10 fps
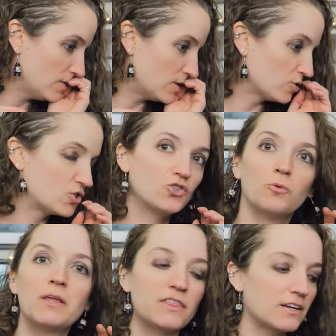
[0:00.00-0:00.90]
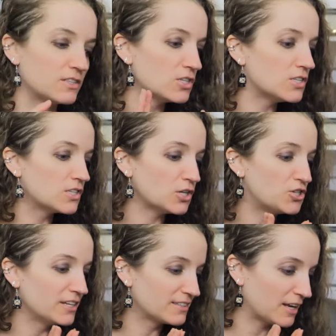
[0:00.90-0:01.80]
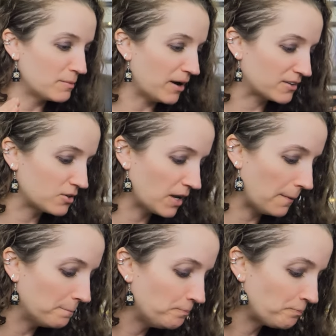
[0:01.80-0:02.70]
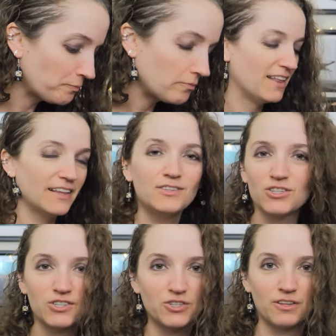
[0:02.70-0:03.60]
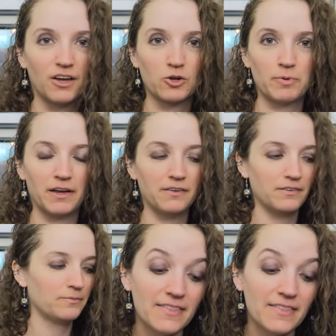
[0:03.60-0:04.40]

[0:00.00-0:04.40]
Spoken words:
There's so many things. This is such an exciting box. Okay, let's just do the other pin.